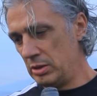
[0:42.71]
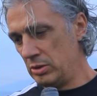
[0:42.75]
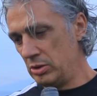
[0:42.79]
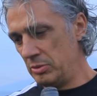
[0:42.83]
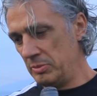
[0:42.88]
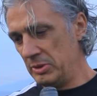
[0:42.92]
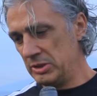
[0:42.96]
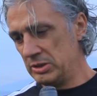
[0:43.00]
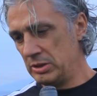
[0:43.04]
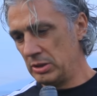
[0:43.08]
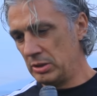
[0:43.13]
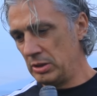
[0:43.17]

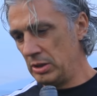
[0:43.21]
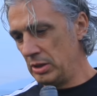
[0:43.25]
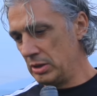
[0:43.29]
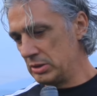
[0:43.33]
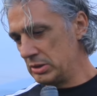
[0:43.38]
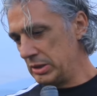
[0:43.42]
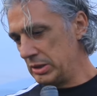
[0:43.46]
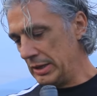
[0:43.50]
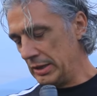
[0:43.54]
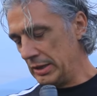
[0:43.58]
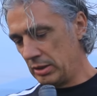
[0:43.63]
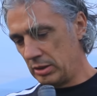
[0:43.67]
domestic
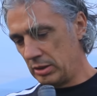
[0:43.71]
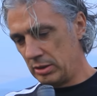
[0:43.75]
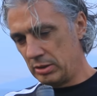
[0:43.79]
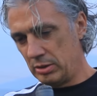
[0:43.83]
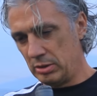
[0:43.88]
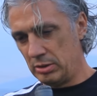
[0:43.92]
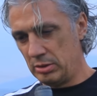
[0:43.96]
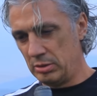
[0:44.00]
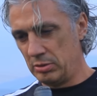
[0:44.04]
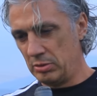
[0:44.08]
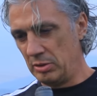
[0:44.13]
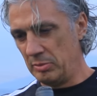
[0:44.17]
leagues, like
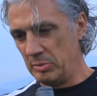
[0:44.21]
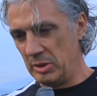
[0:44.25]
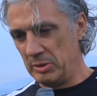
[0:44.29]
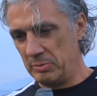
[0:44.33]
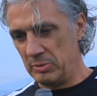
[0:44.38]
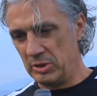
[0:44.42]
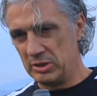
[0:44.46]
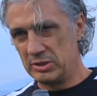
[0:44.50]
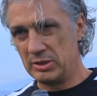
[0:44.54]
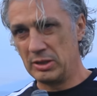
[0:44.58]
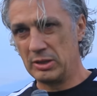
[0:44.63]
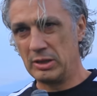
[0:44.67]
you
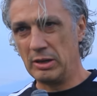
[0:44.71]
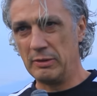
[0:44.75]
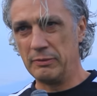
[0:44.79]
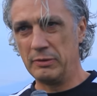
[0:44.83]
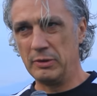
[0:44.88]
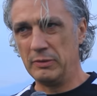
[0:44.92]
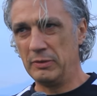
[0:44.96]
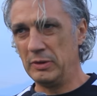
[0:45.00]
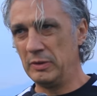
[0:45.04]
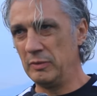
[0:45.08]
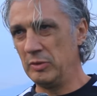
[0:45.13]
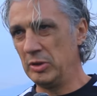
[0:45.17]
remember
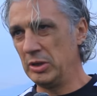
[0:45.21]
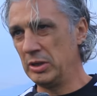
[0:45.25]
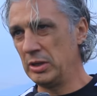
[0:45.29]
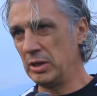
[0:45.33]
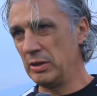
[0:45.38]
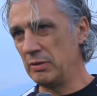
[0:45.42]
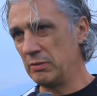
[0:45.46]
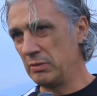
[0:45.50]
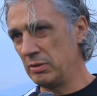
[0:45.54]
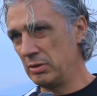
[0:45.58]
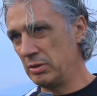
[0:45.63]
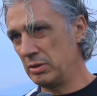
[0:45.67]
Sekafa, when we
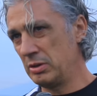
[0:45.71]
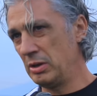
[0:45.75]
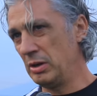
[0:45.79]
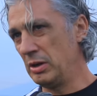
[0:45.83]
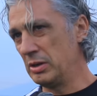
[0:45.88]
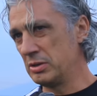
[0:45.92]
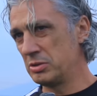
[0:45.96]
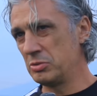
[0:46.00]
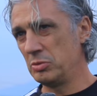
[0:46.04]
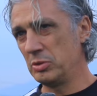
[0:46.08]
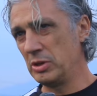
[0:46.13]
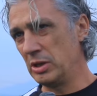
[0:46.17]
have
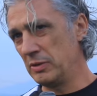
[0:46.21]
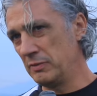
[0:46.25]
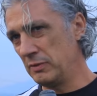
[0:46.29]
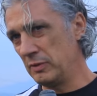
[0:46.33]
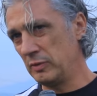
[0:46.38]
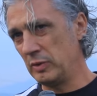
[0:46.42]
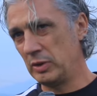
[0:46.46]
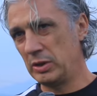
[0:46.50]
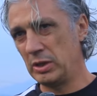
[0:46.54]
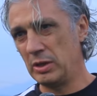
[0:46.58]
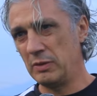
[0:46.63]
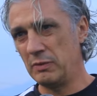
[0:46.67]
Hilal Sudan,
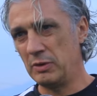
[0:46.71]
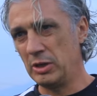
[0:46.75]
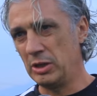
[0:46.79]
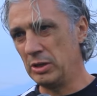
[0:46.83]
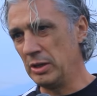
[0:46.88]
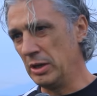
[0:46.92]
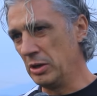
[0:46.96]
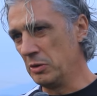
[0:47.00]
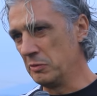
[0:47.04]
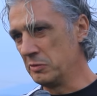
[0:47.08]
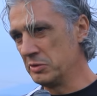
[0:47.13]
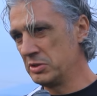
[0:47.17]
when we have
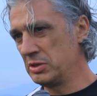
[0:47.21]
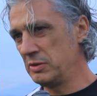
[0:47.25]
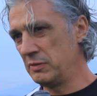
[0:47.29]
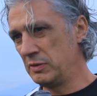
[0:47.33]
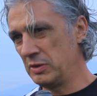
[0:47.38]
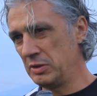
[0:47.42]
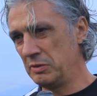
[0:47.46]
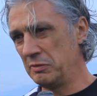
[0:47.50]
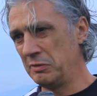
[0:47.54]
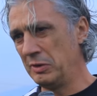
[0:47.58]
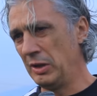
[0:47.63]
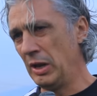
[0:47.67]
Red Arrows,
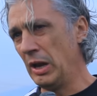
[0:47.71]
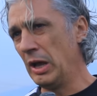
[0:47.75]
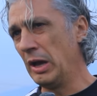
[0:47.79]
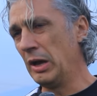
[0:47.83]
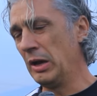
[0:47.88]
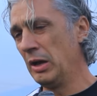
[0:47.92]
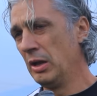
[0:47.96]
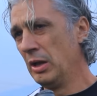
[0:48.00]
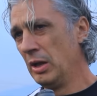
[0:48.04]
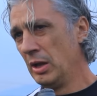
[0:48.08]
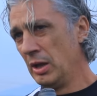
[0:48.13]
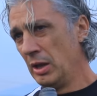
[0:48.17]
we have
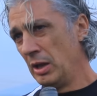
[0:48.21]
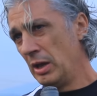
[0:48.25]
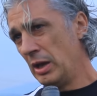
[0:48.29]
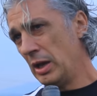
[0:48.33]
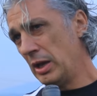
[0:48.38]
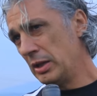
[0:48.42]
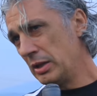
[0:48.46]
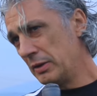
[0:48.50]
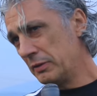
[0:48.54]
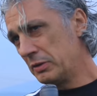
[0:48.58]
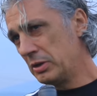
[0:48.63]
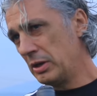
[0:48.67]
Villa,
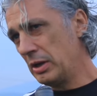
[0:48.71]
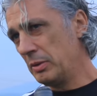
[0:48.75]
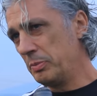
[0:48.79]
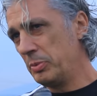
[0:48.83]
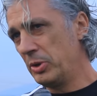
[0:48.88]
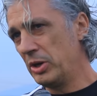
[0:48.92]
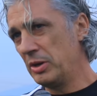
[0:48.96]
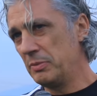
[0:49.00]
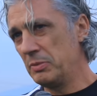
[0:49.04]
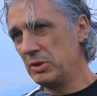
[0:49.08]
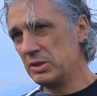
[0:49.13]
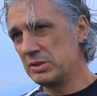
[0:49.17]
and after that
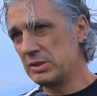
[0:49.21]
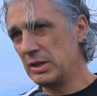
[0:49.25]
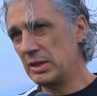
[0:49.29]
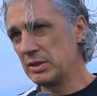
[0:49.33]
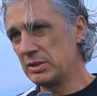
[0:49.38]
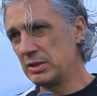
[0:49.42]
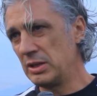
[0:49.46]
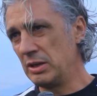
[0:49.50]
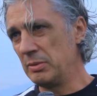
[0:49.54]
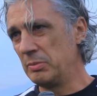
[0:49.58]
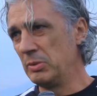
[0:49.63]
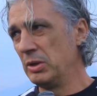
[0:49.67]
Pyramids,
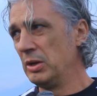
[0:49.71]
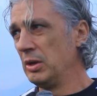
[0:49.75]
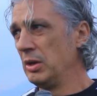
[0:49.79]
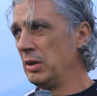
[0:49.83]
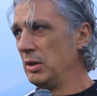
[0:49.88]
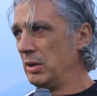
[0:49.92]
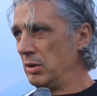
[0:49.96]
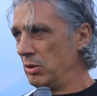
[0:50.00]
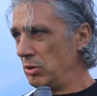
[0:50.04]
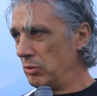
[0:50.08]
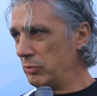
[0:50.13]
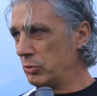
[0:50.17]
Azam,
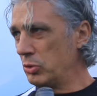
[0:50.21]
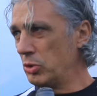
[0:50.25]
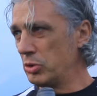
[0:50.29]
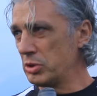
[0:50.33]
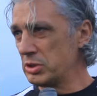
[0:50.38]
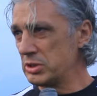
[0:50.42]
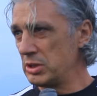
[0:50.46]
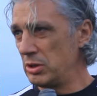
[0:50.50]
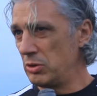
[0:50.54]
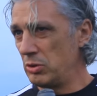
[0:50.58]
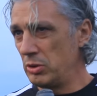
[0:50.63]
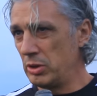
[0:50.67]
of
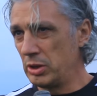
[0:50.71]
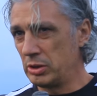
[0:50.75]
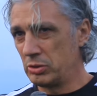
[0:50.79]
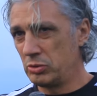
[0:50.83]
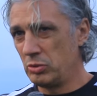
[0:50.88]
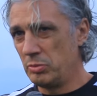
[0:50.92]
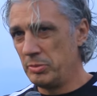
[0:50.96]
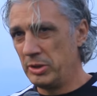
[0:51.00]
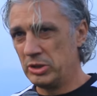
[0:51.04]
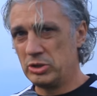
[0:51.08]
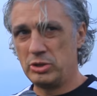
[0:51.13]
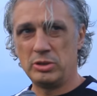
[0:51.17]
course our
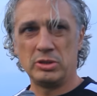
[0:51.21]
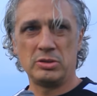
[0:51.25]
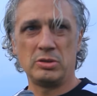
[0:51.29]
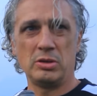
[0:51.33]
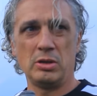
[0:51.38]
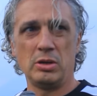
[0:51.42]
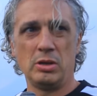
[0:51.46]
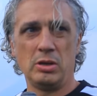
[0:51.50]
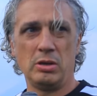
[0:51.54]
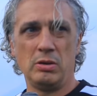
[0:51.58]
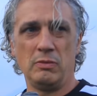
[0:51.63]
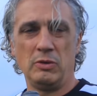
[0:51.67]
2 matches
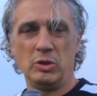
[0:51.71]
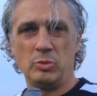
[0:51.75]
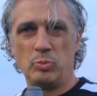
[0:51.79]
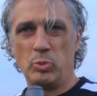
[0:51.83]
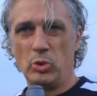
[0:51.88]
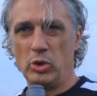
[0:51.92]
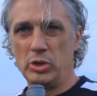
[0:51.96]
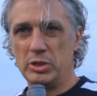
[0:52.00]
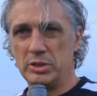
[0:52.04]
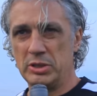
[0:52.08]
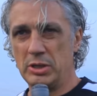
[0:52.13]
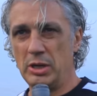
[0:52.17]
with
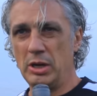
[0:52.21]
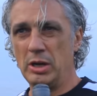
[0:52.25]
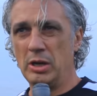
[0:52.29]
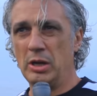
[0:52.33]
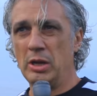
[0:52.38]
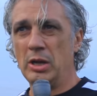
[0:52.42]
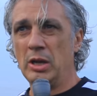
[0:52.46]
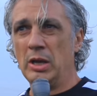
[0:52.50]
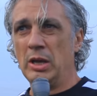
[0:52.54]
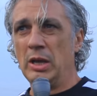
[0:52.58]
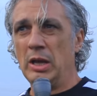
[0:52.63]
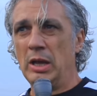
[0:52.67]
Police here.
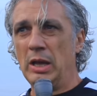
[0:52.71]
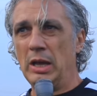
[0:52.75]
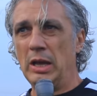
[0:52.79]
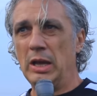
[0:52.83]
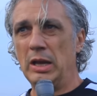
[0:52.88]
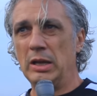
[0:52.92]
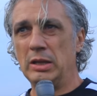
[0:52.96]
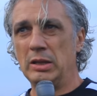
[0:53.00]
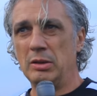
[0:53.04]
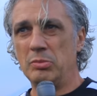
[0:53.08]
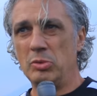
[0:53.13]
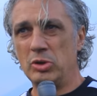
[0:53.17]

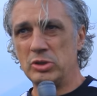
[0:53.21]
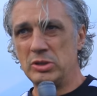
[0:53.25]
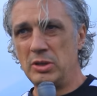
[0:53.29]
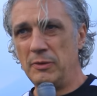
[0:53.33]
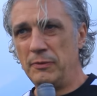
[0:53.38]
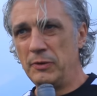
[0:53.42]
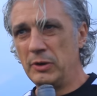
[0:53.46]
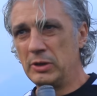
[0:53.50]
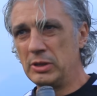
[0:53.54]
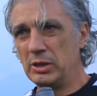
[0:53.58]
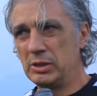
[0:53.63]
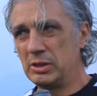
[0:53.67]
And the most
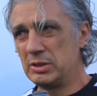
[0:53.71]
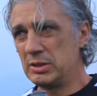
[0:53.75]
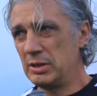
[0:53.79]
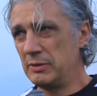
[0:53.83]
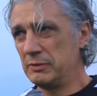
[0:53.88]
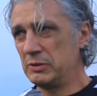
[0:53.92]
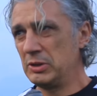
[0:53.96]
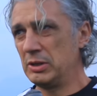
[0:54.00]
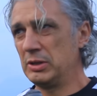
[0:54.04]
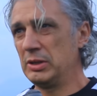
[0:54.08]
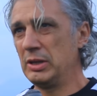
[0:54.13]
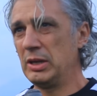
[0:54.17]
difficult is
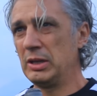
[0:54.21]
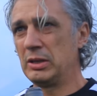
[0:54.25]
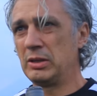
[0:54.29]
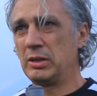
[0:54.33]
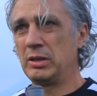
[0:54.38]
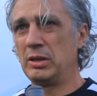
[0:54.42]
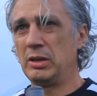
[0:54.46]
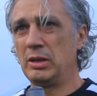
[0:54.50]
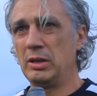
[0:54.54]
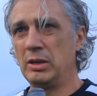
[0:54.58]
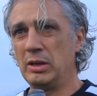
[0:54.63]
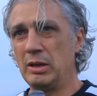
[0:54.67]
after
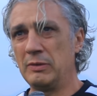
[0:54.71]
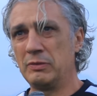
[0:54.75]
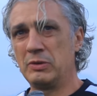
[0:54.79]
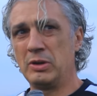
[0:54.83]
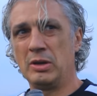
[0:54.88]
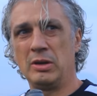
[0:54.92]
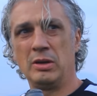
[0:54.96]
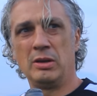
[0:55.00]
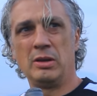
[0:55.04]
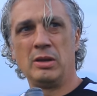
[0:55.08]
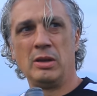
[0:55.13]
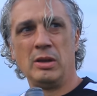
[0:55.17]
that,
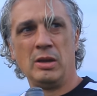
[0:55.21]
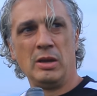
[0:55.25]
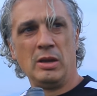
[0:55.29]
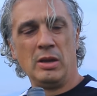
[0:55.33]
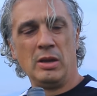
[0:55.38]
after